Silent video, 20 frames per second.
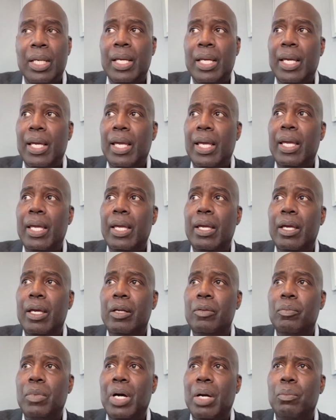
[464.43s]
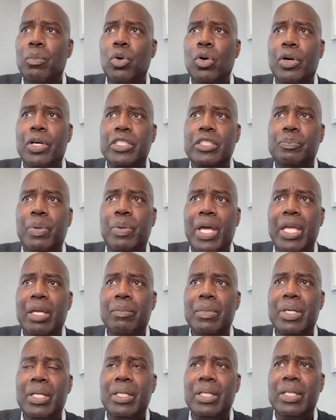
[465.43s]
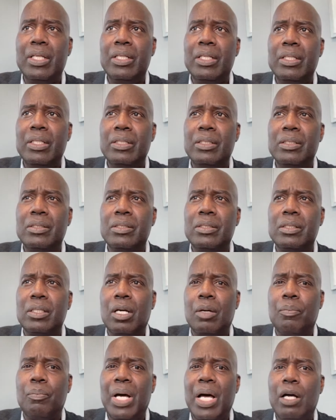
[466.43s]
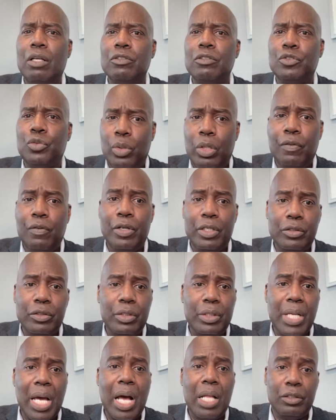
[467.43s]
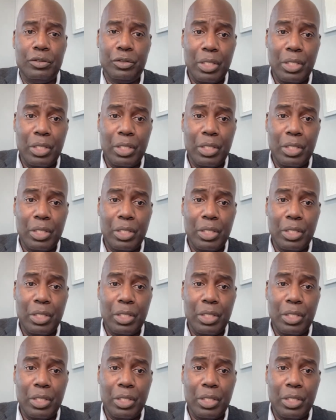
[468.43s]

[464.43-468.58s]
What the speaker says: and my mortgage payment is about $1,200.